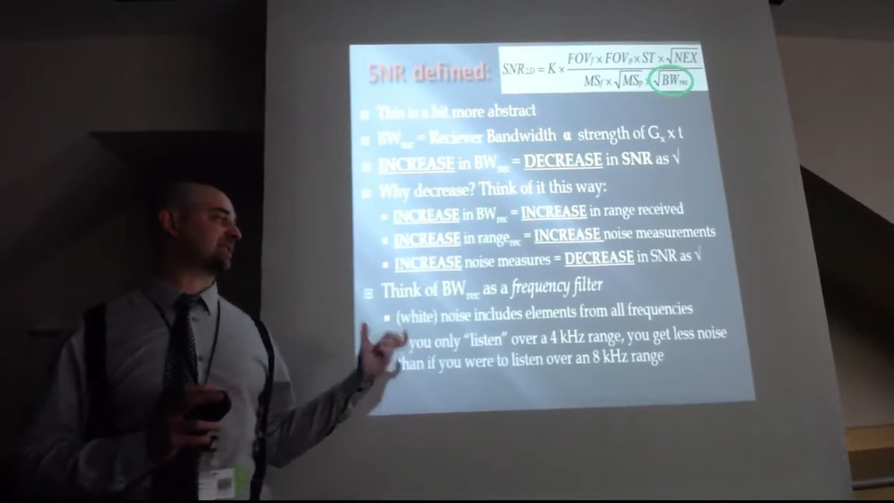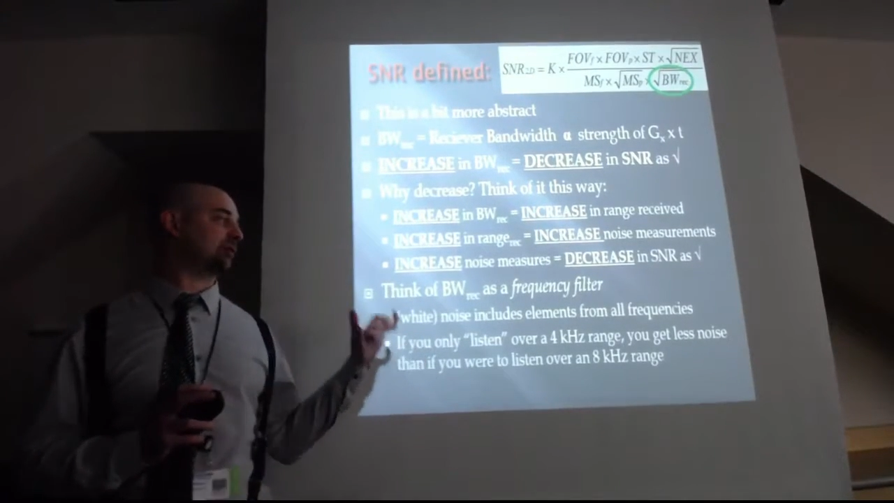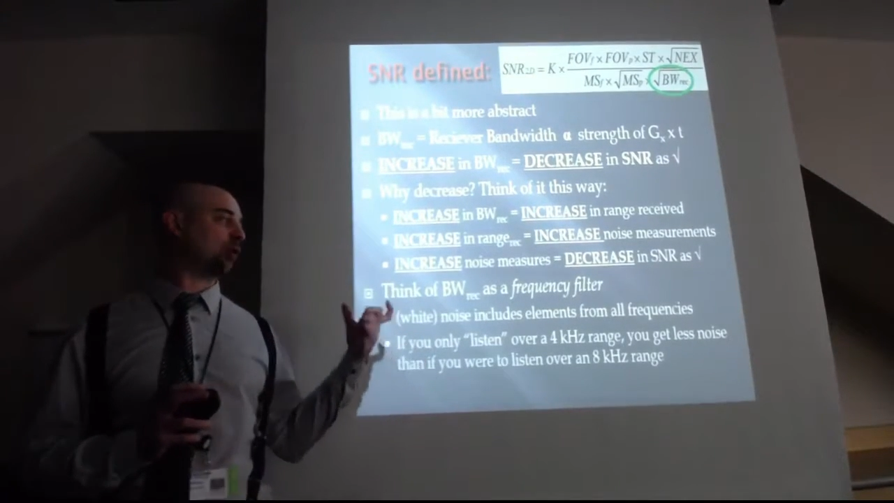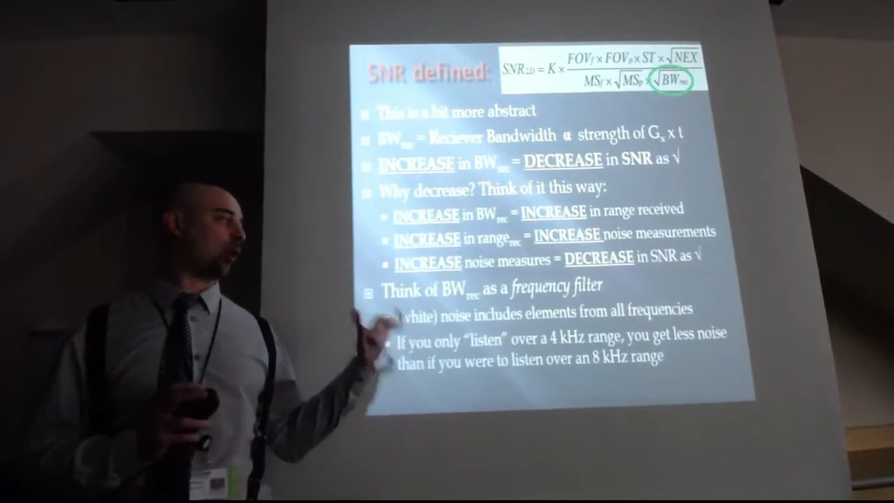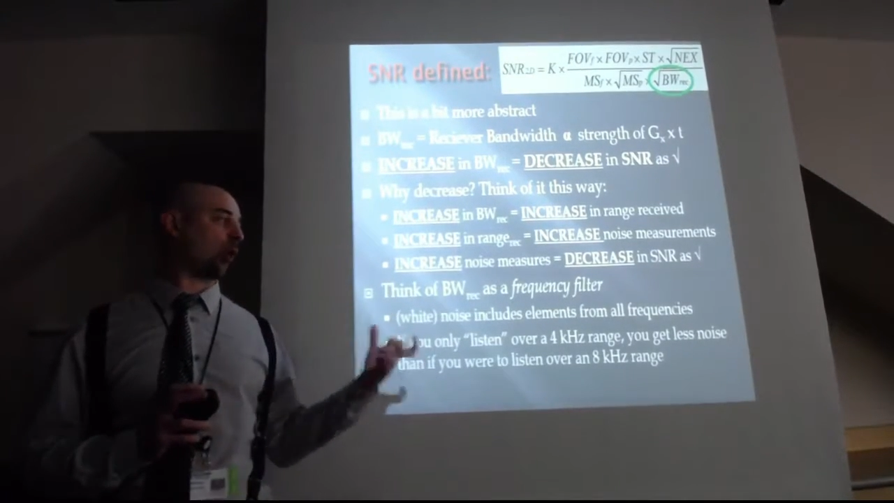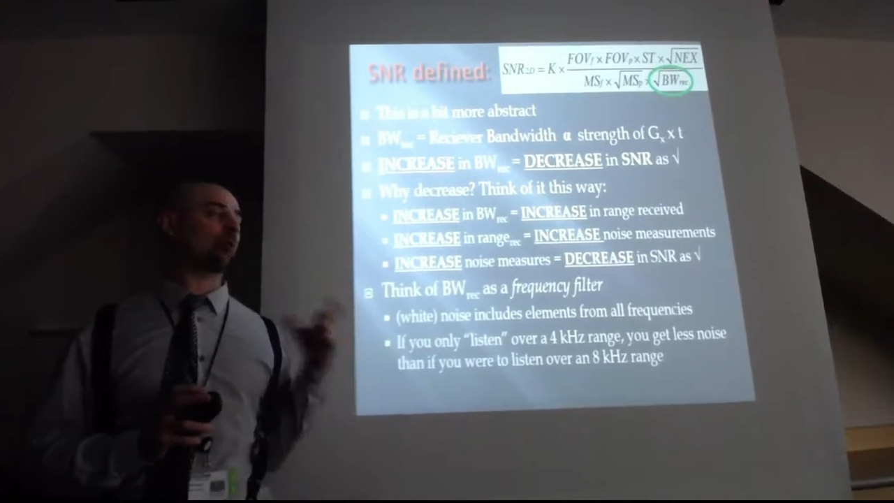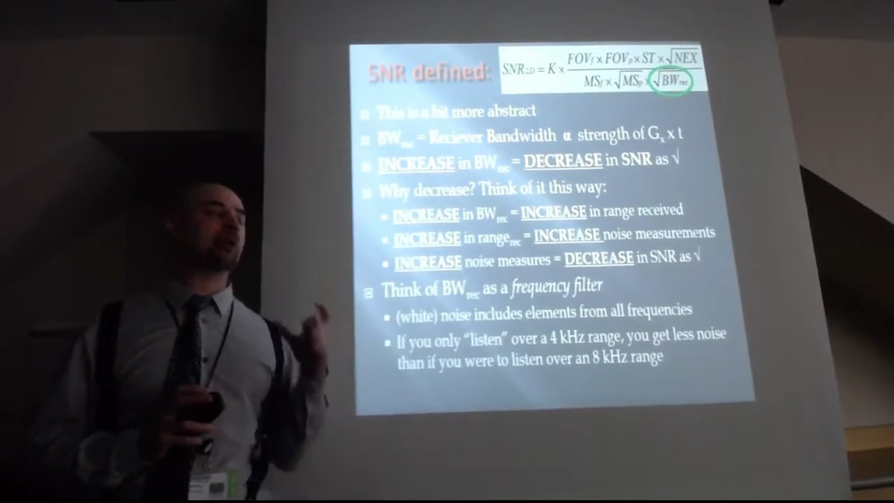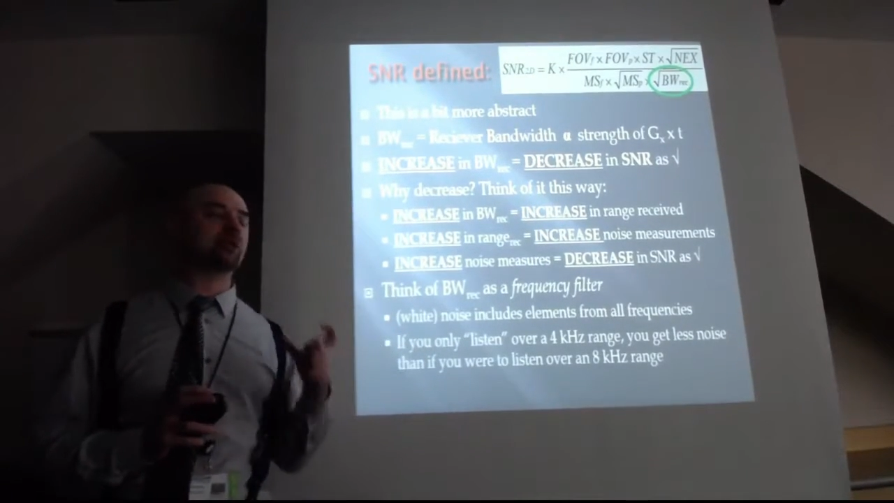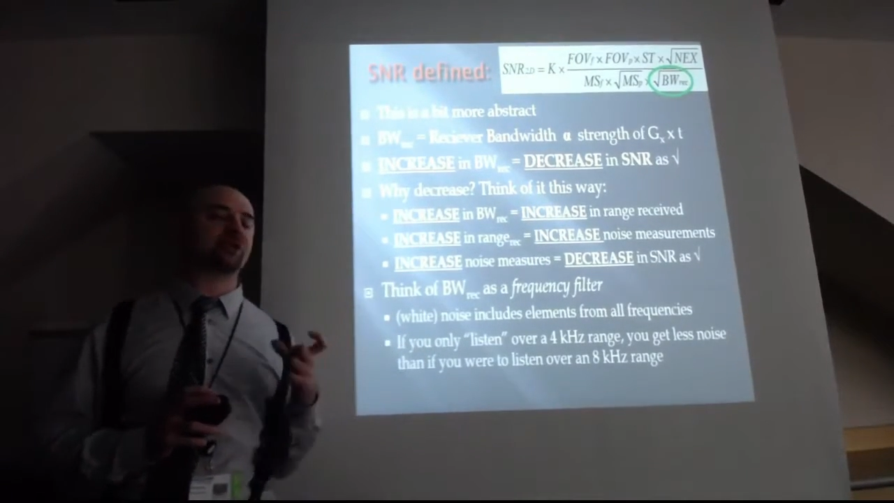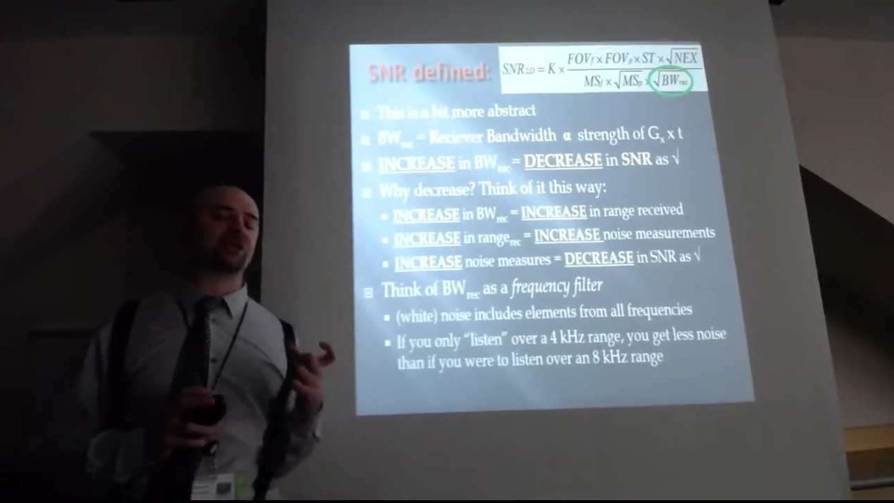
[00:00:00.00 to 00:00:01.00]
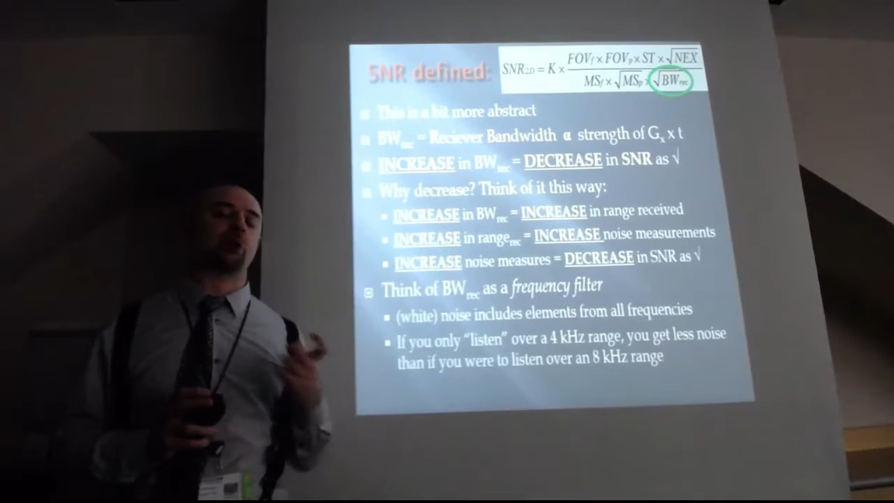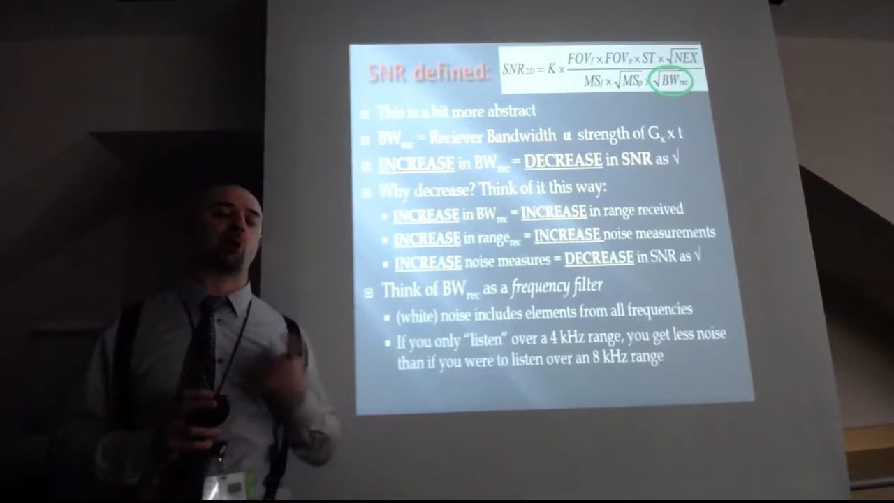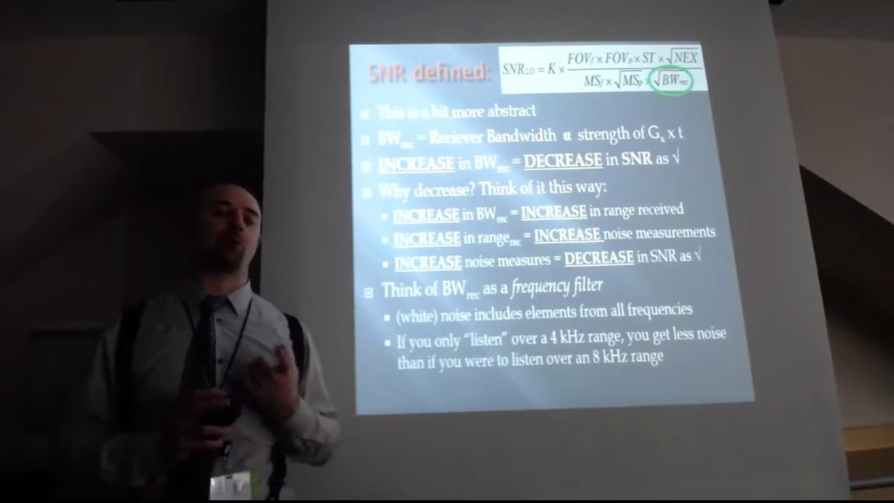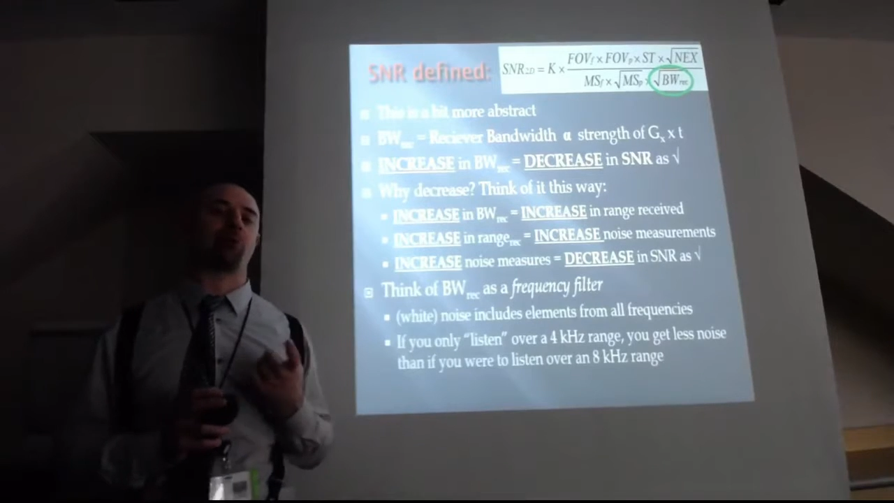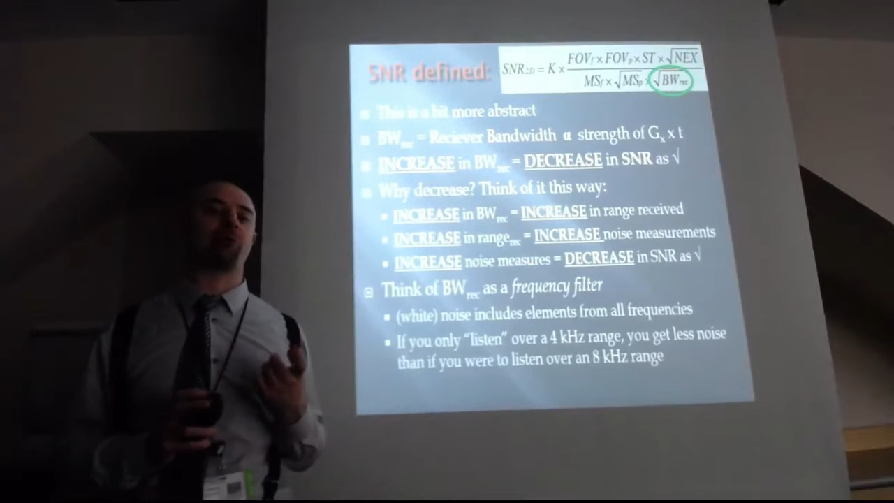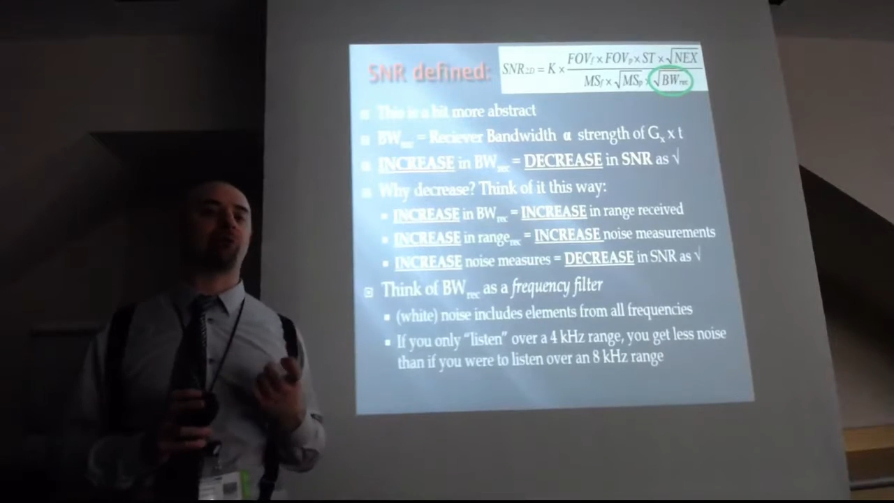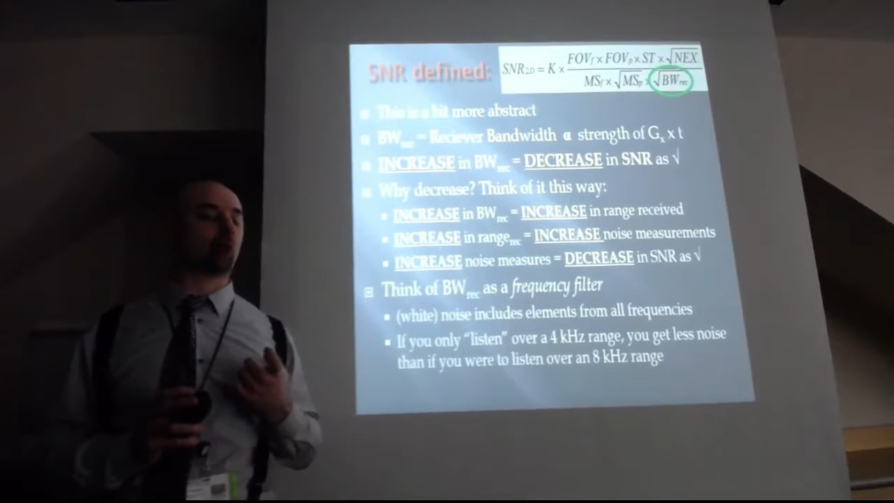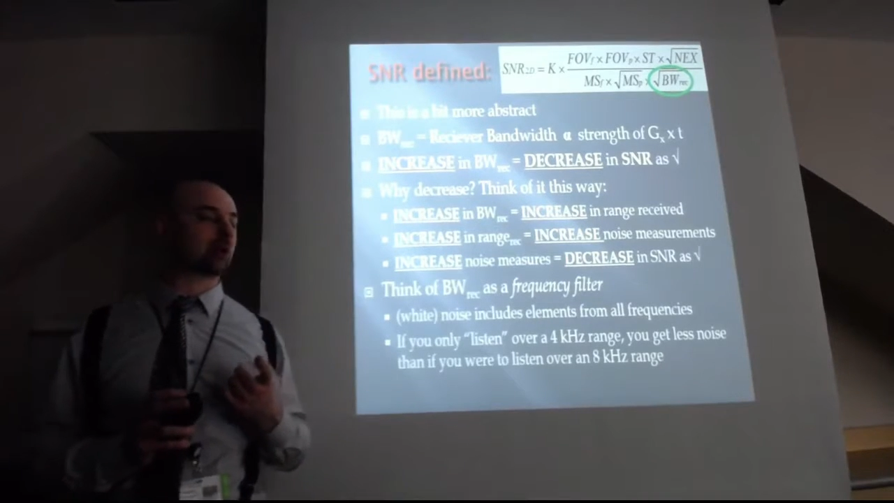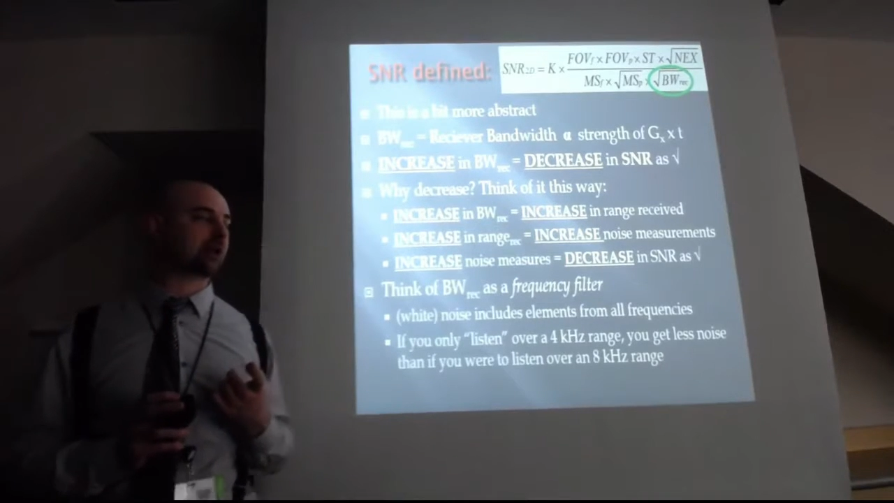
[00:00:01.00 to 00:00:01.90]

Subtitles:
If you only listen over a 4